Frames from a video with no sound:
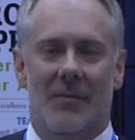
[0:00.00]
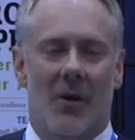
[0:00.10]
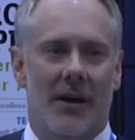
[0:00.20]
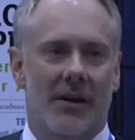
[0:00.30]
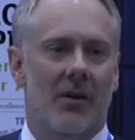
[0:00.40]

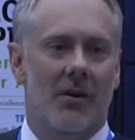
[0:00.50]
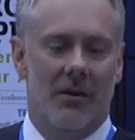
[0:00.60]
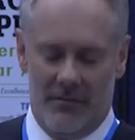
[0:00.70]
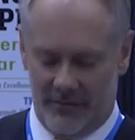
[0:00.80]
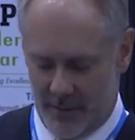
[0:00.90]
party
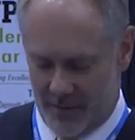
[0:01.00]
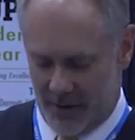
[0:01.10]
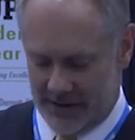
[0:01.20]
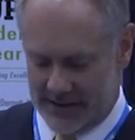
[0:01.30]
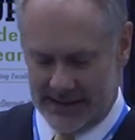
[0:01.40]
whole from a
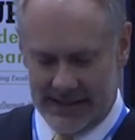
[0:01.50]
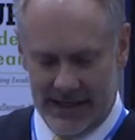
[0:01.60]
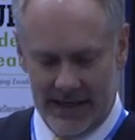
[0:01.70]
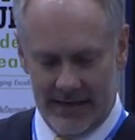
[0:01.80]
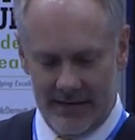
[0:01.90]
Part
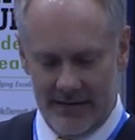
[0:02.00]
16.